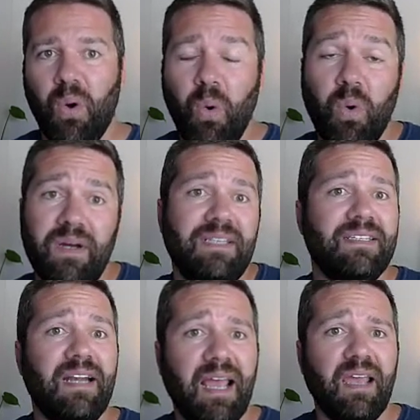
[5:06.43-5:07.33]
Or is
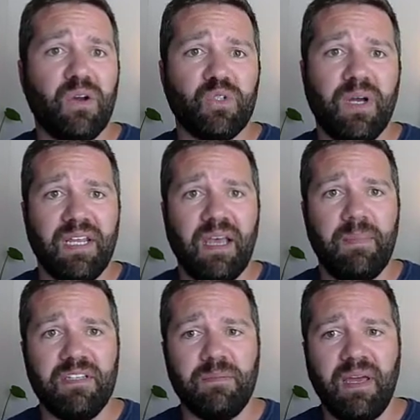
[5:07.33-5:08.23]
it a hacker trying to come
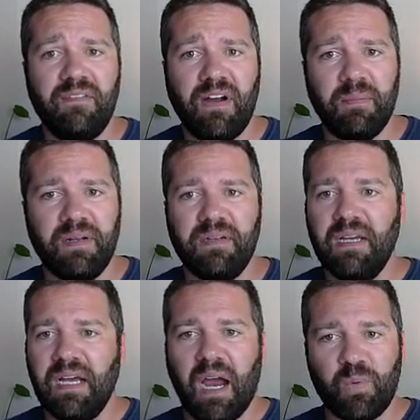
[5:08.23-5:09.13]
into my environment?
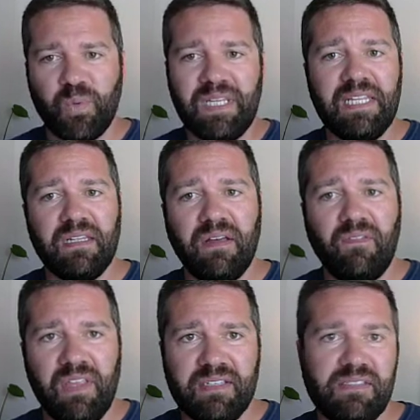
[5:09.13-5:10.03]
I really love
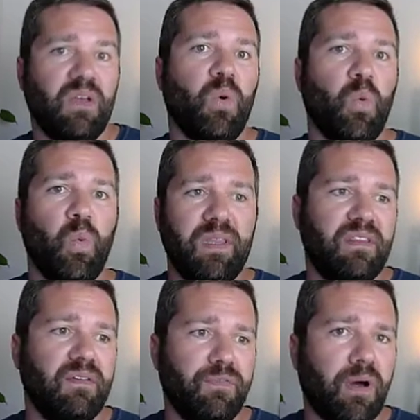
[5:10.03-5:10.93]
this with
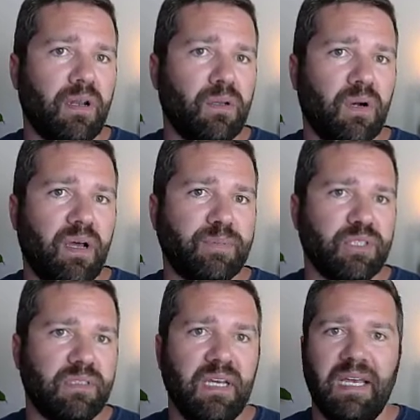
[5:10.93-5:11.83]
the fraud alert
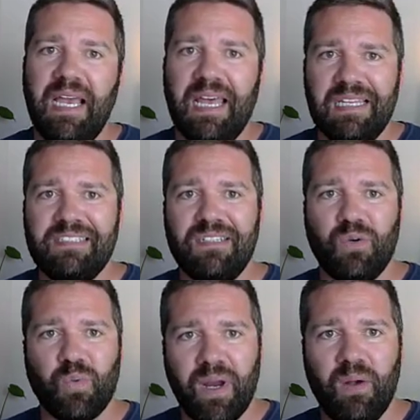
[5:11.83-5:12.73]
option, and this is a
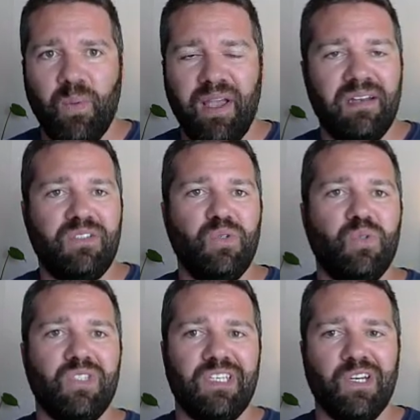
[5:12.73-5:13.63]
great way to
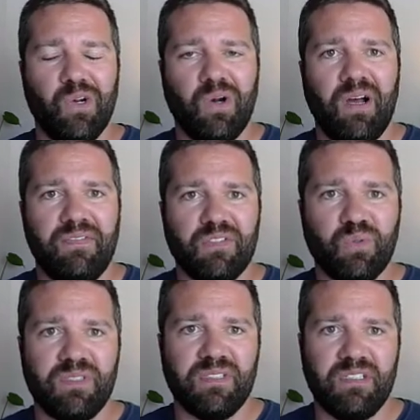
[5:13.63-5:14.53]
secure your Office
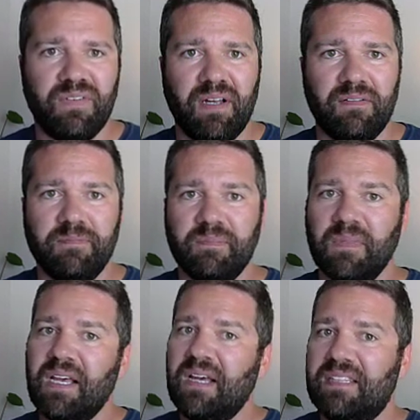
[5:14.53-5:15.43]
365.
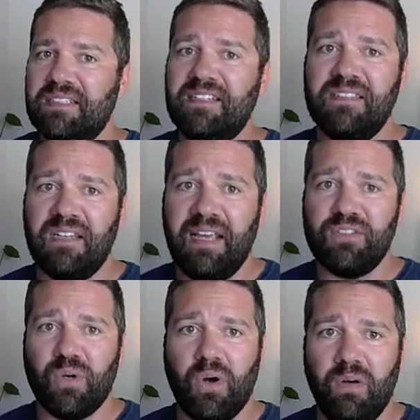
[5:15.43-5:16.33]
This doesn't
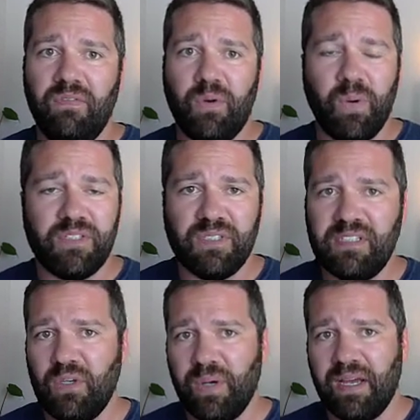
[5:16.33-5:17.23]
answer all of the questions
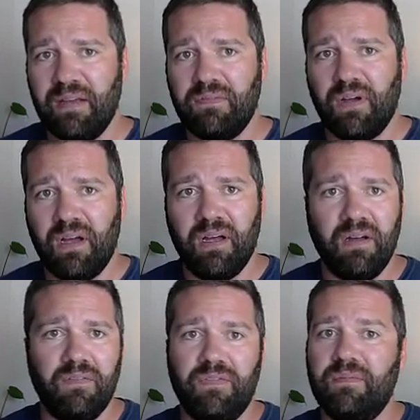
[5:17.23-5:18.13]
that you have
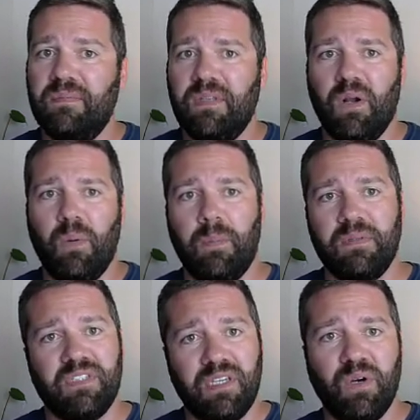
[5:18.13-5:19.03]
of, you know,
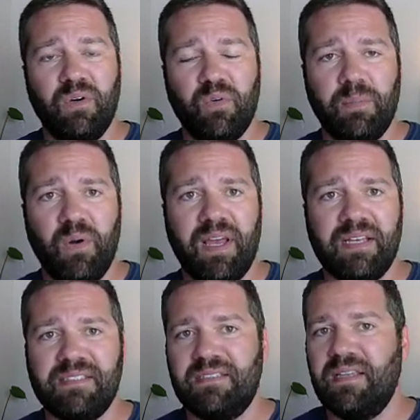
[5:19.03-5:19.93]
securing remote
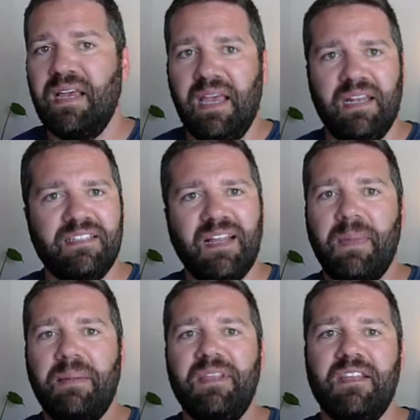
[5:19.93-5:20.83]
access, and it's not
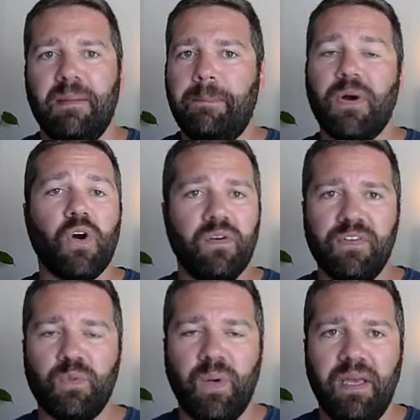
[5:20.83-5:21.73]
maybe the
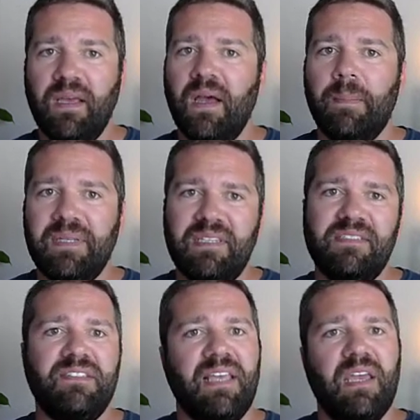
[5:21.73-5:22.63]
perfect way, but this
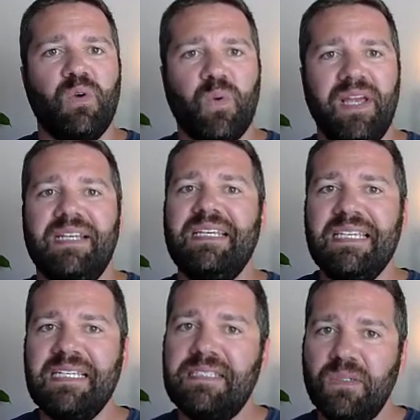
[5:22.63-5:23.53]
is a great,
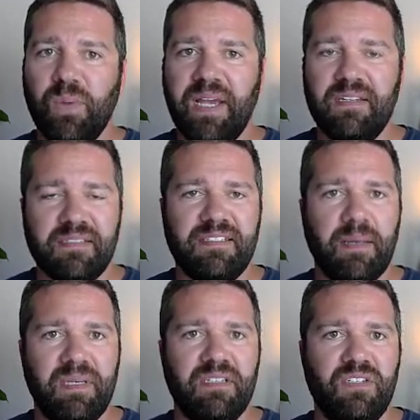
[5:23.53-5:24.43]
easy way to
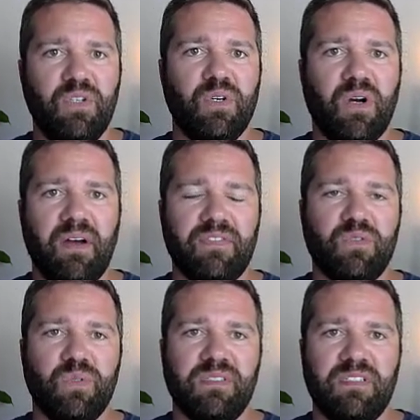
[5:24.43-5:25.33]
step into your Office
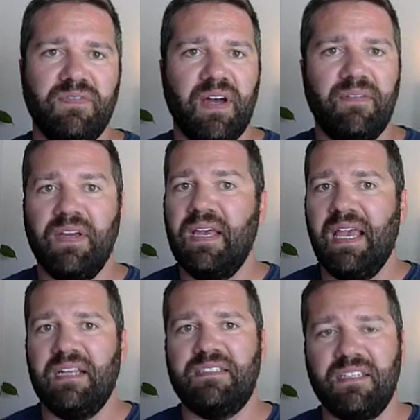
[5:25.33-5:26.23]
365
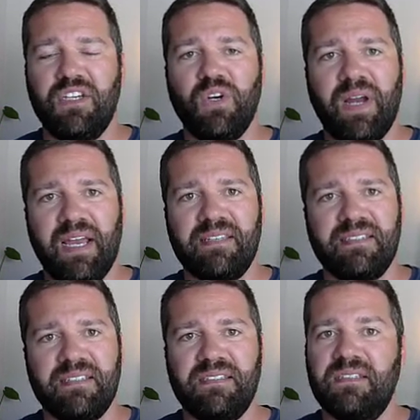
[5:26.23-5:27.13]
and secure
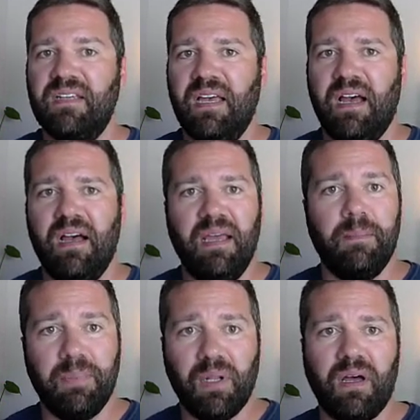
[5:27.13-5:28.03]
access
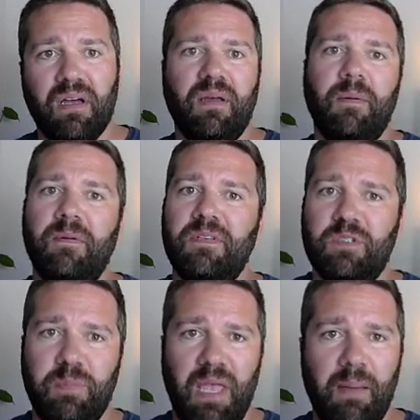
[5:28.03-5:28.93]
and block
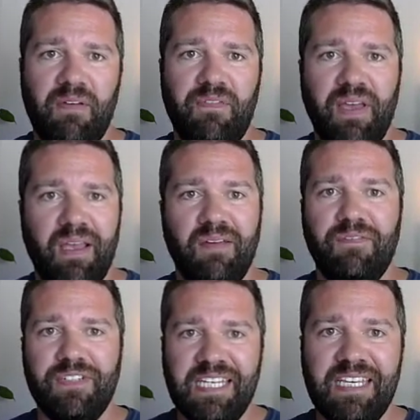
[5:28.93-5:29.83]
MFA
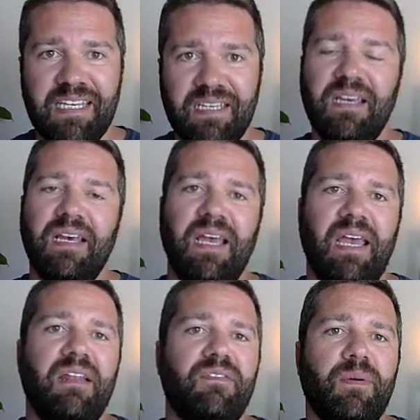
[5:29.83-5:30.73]
fatigue
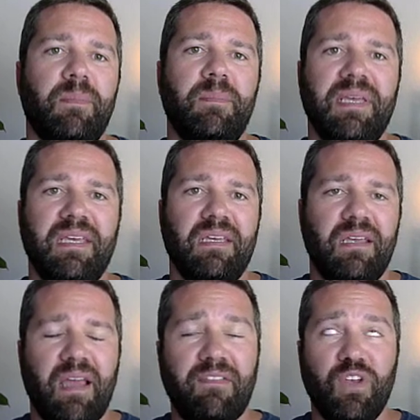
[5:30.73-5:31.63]
and from
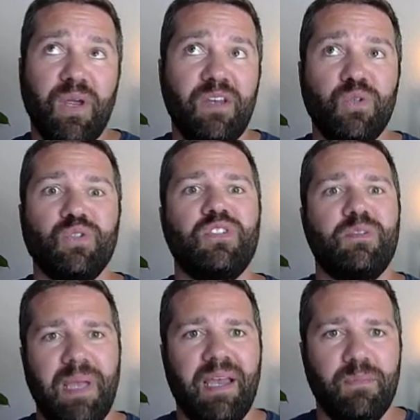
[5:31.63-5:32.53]
having your end users
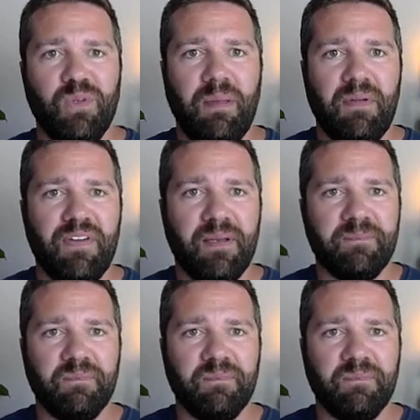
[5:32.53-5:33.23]
spammed with MFA.